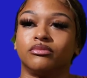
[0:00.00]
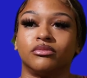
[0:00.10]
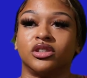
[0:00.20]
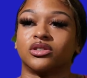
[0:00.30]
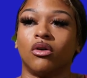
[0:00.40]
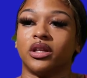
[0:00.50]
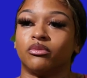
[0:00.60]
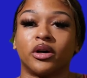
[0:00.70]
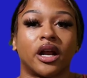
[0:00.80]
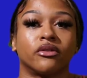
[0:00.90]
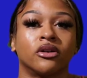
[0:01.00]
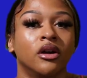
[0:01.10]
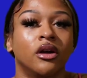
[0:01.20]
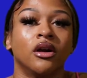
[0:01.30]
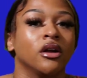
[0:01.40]
a scoli, whatever.
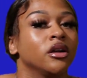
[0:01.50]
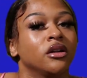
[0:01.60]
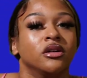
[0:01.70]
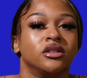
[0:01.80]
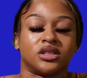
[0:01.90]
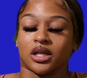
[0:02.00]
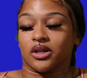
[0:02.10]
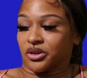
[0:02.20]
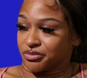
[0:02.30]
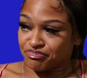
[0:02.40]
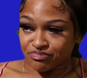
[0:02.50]
So